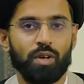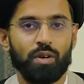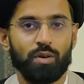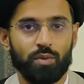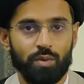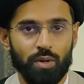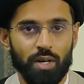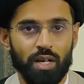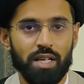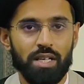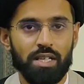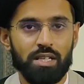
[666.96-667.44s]

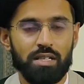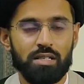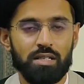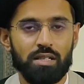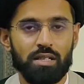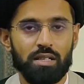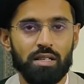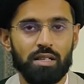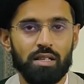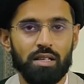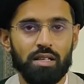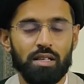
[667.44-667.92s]
right?
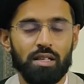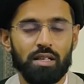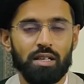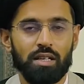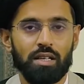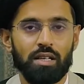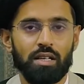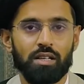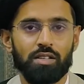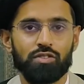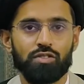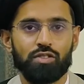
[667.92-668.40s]

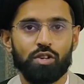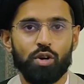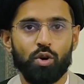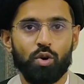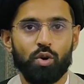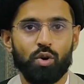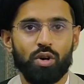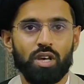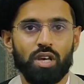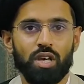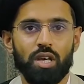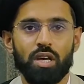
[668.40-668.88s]

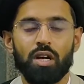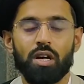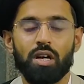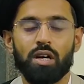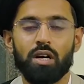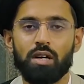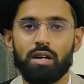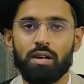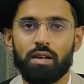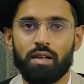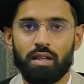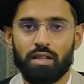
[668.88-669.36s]
So
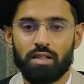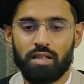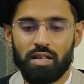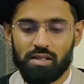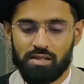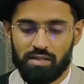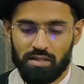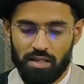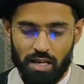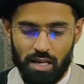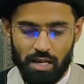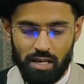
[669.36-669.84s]
here,
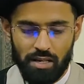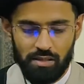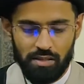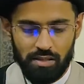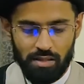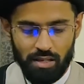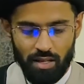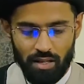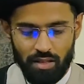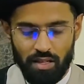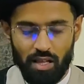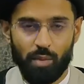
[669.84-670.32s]
this is
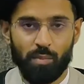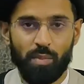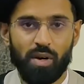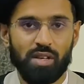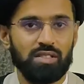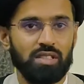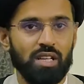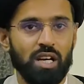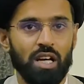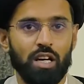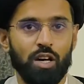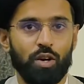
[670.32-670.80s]
the
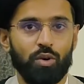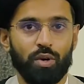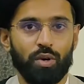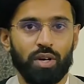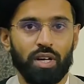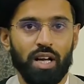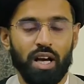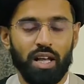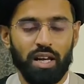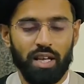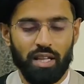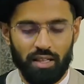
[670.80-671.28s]
mas'ala
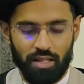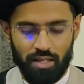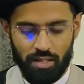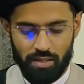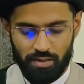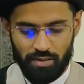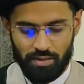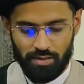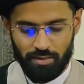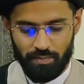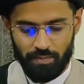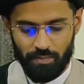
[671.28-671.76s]
regarding
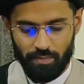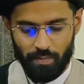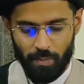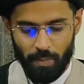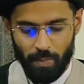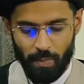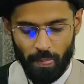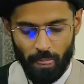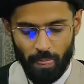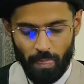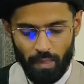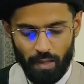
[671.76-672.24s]
this,
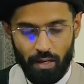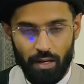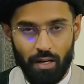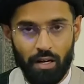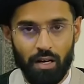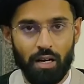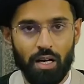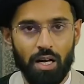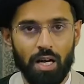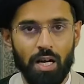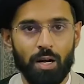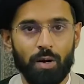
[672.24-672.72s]

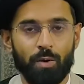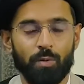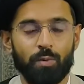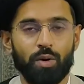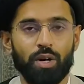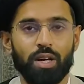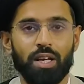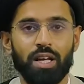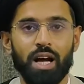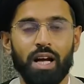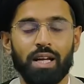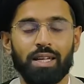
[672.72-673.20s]

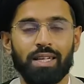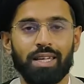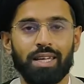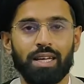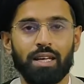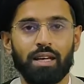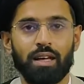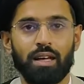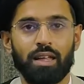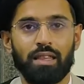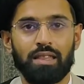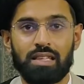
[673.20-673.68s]

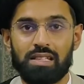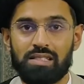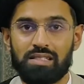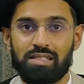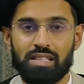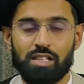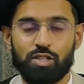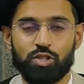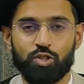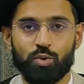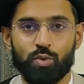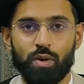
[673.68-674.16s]
regarding this
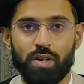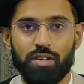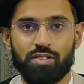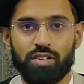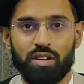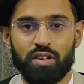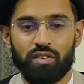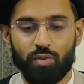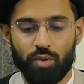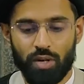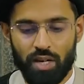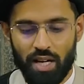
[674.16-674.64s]

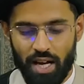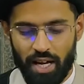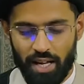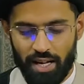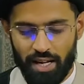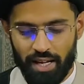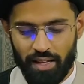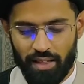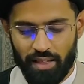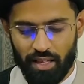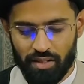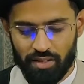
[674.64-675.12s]
situation,
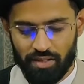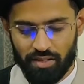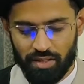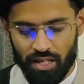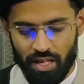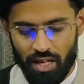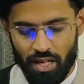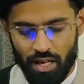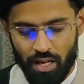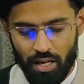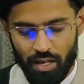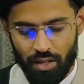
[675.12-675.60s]
regarding this
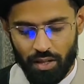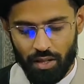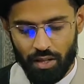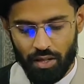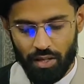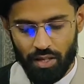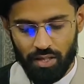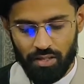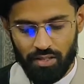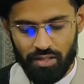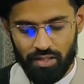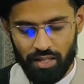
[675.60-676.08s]

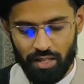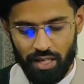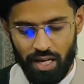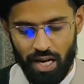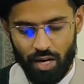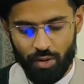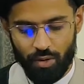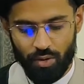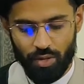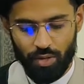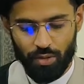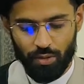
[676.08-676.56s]
third
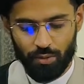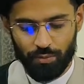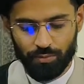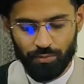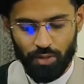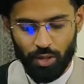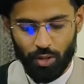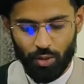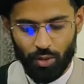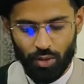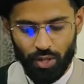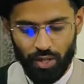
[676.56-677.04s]
scenario.
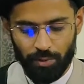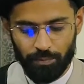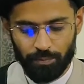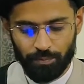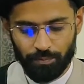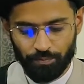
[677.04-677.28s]
Okay.